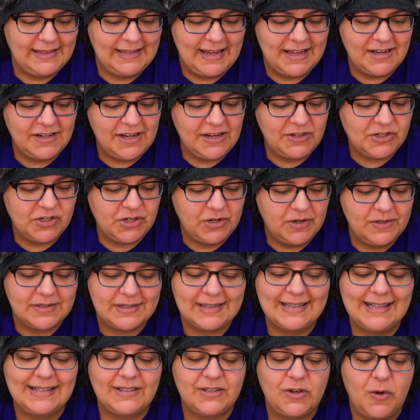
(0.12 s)
the end I chose,
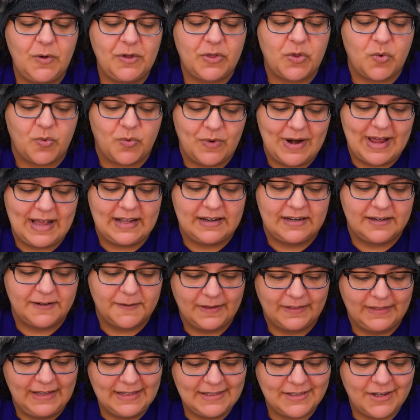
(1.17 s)
let's go with red.
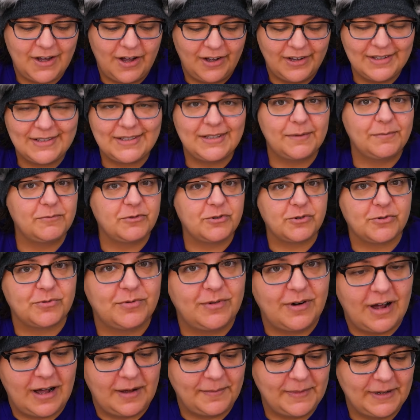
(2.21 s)
Let's cause some
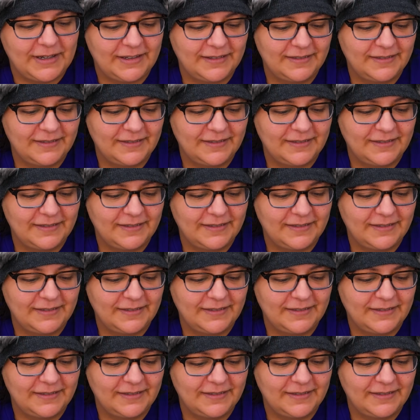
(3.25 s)
drama.